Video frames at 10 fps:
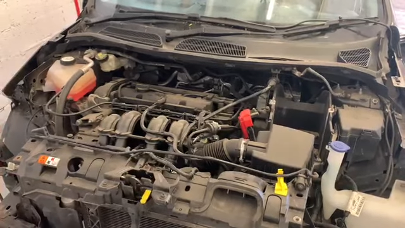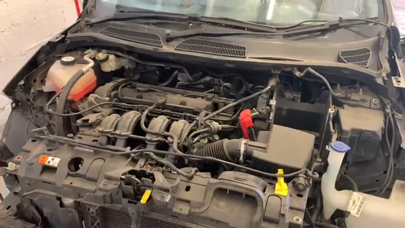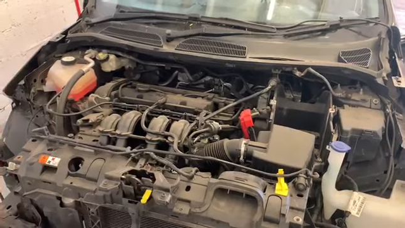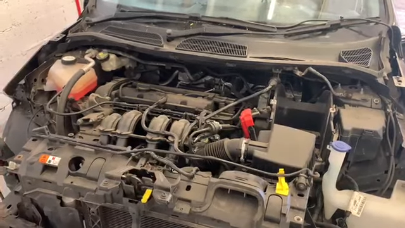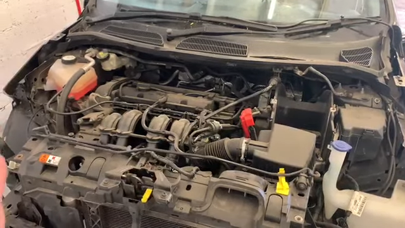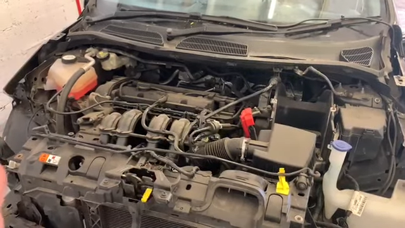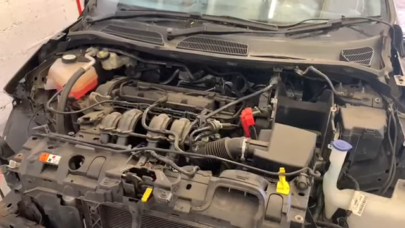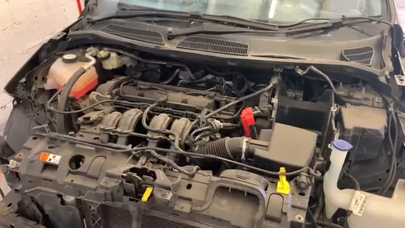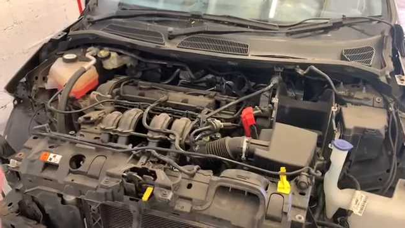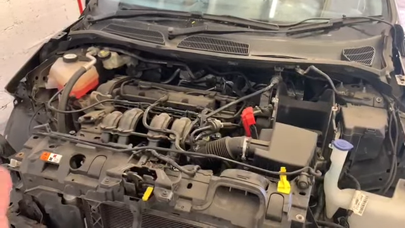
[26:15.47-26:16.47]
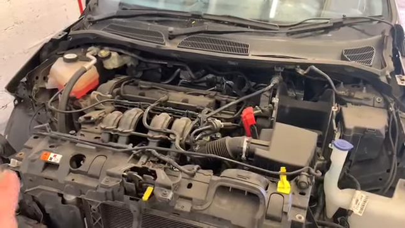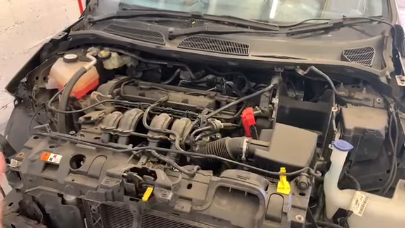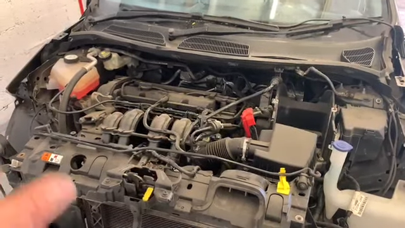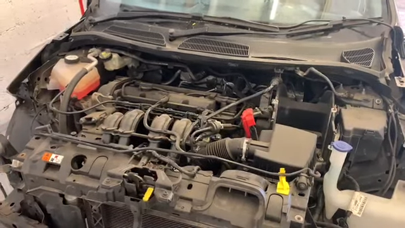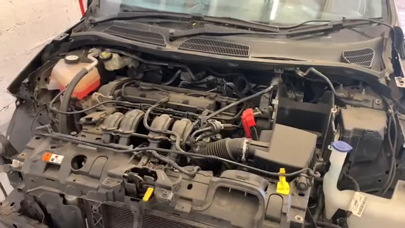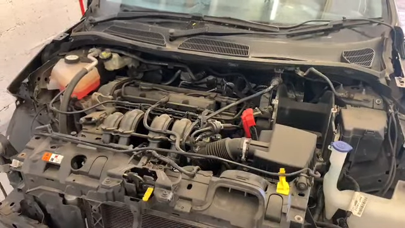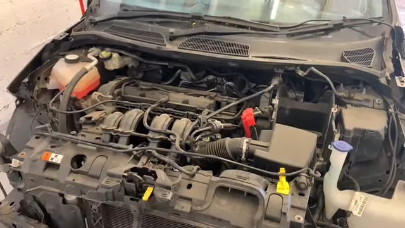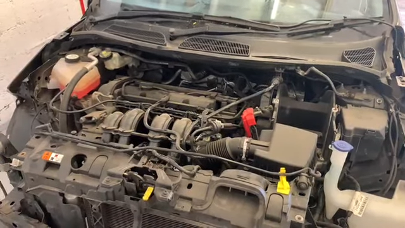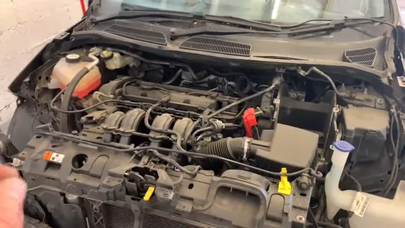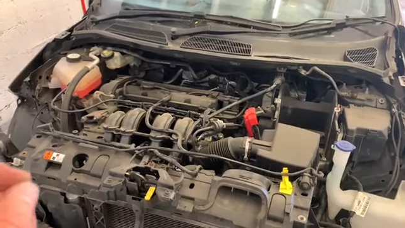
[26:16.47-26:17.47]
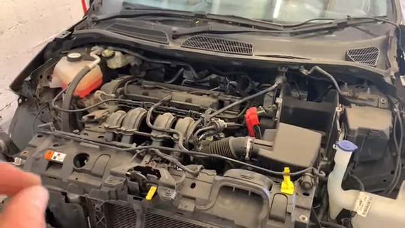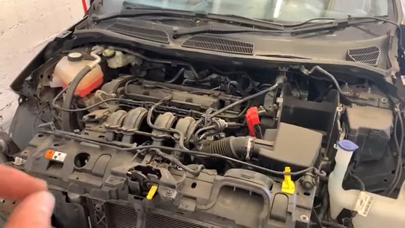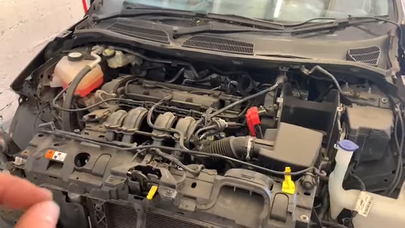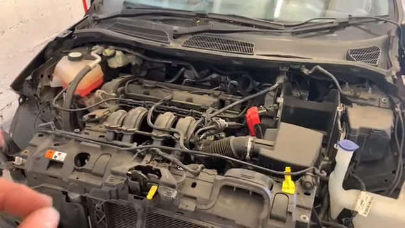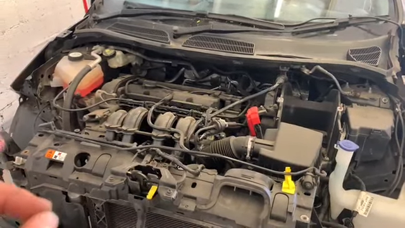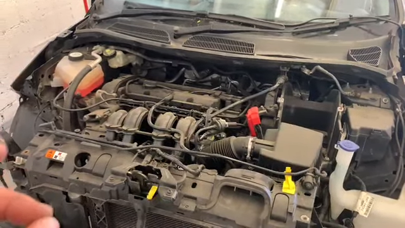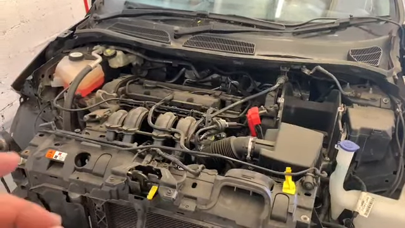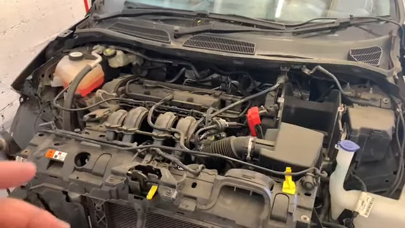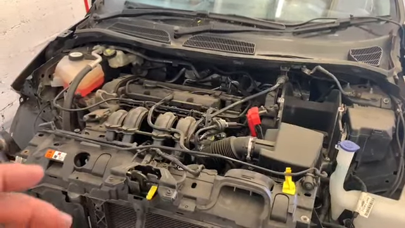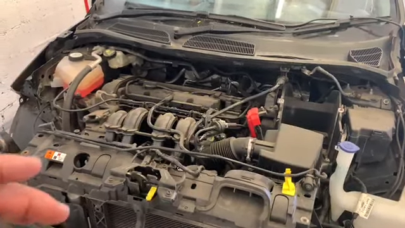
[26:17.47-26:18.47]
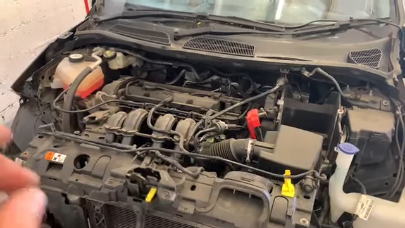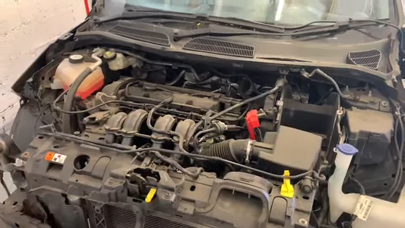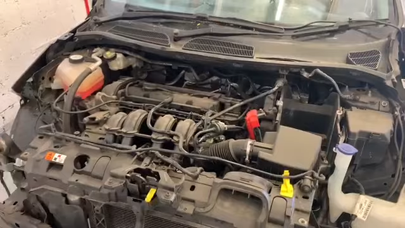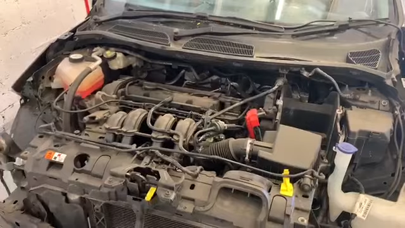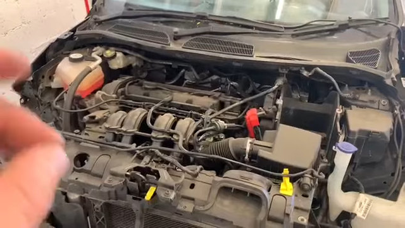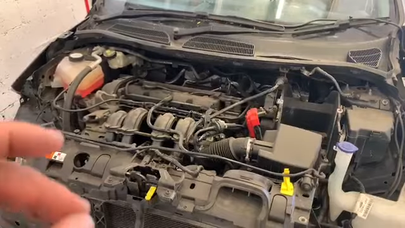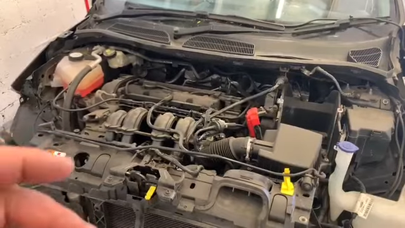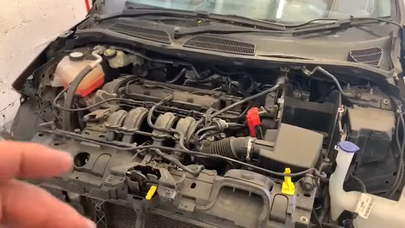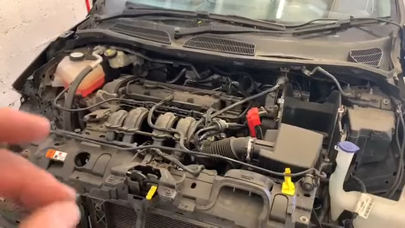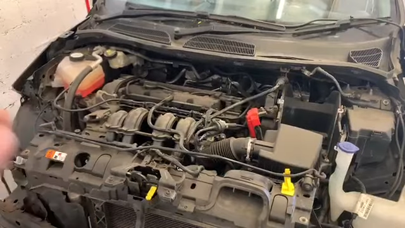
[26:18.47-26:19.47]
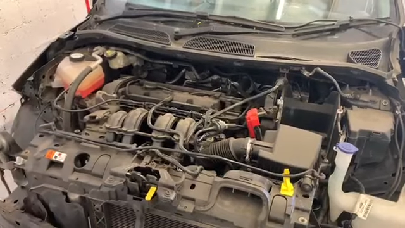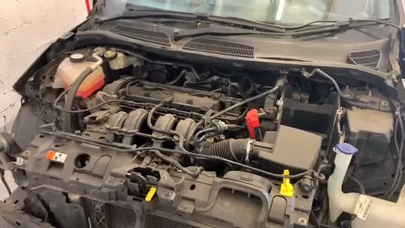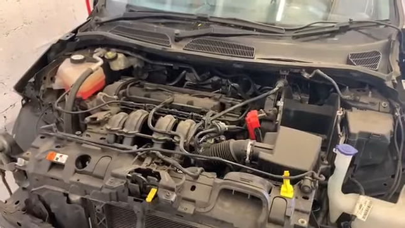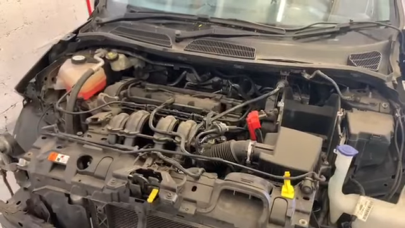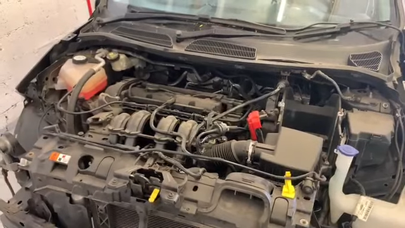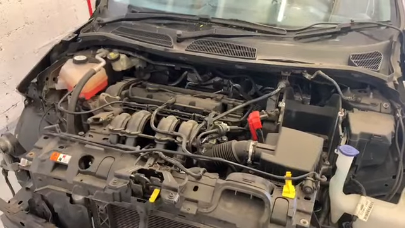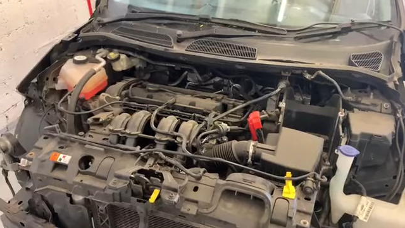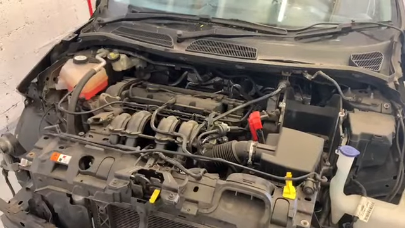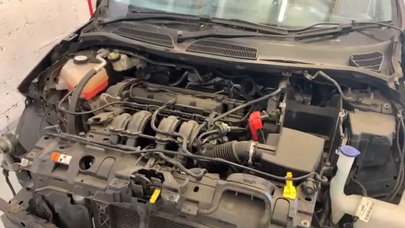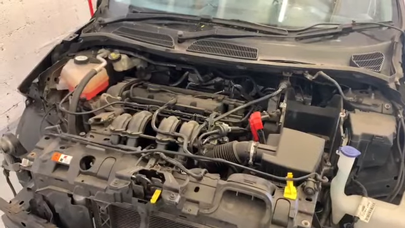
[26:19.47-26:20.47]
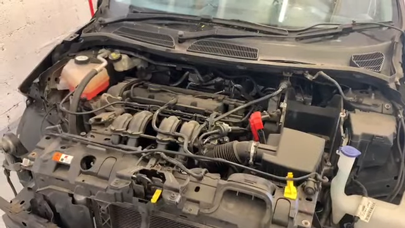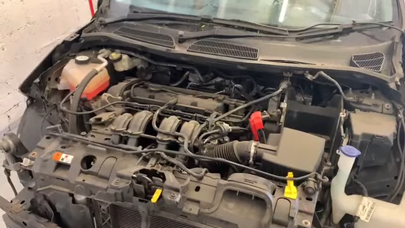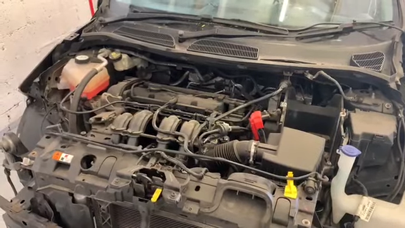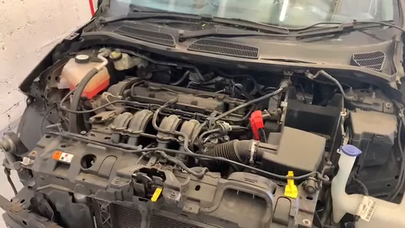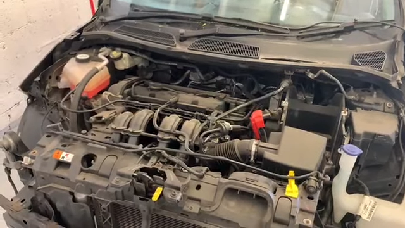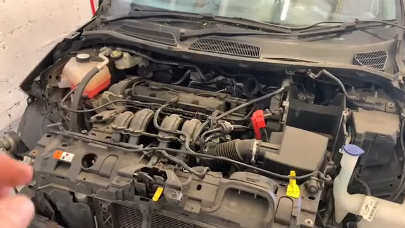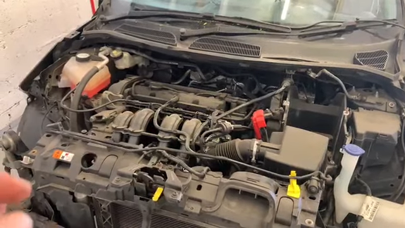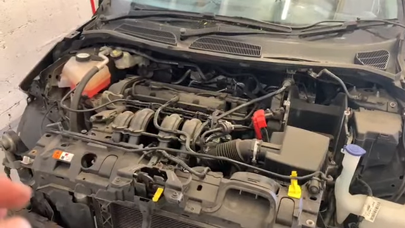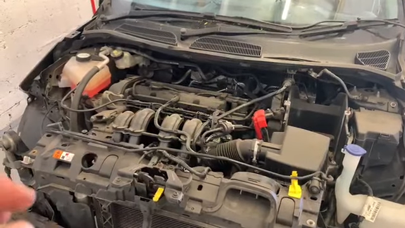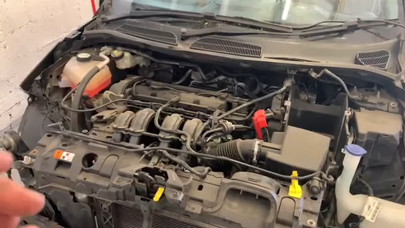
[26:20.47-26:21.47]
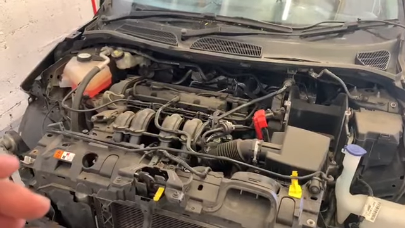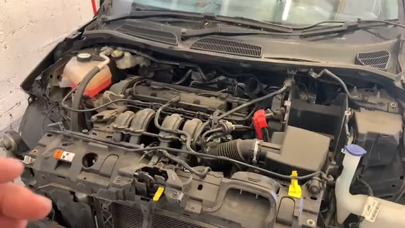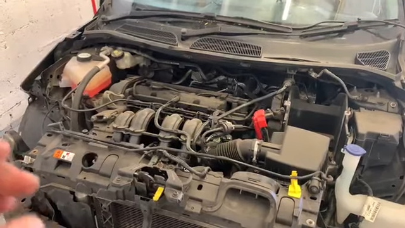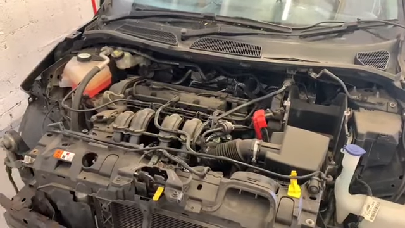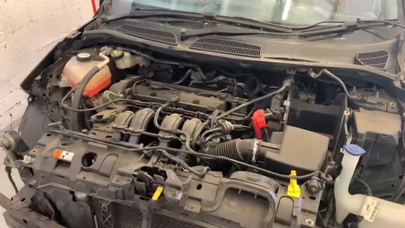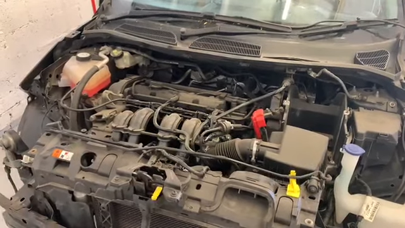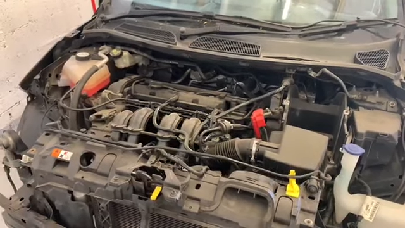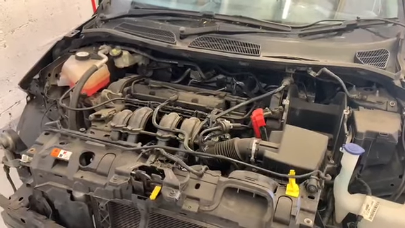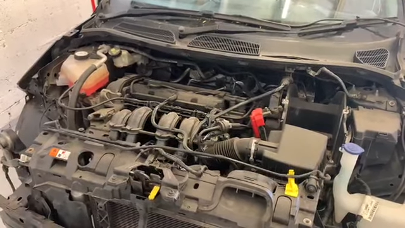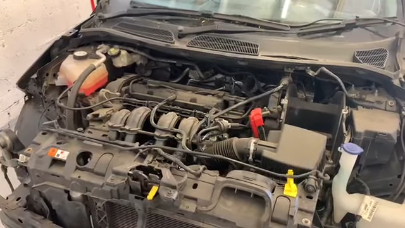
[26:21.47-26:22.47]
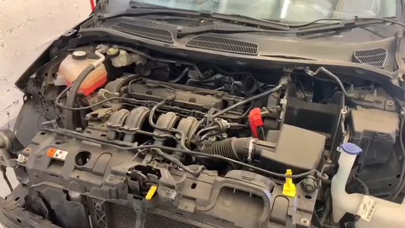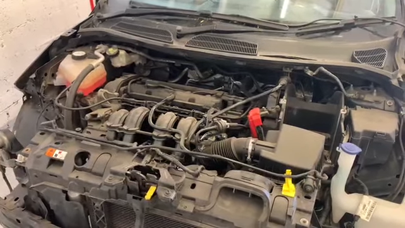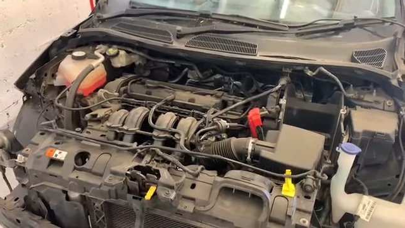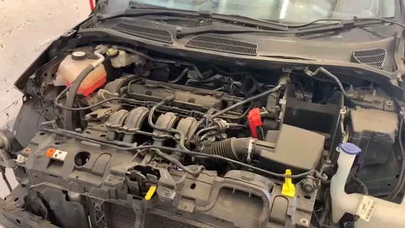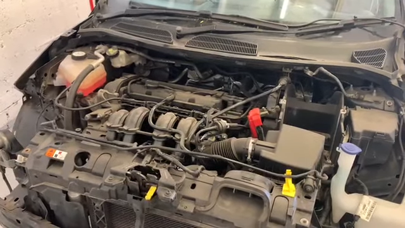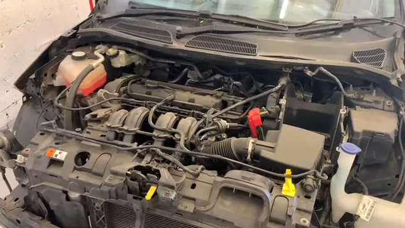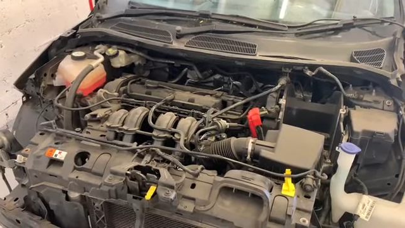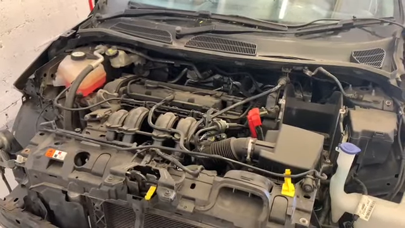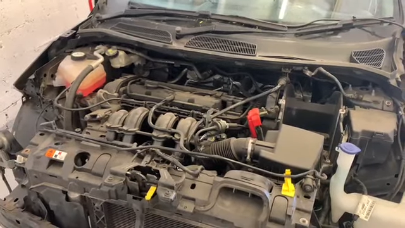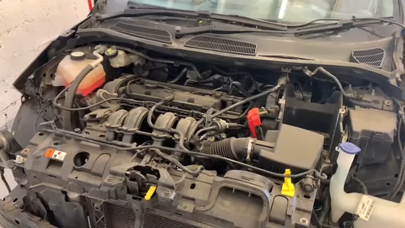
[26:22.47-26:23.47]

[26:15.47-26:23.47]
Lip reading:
[unreadable: no face in view]